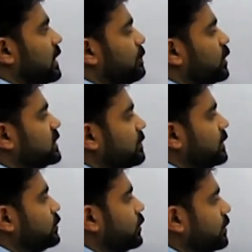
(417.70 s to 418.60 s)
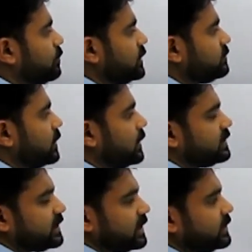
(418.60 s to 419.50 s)
are possible two inputs, one
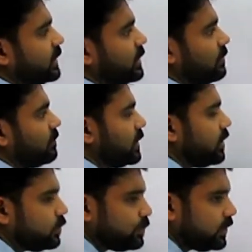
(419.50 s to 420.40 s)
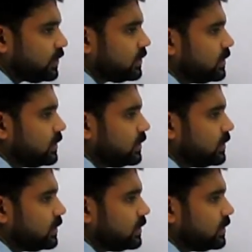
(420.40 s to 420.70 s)
selection and one output.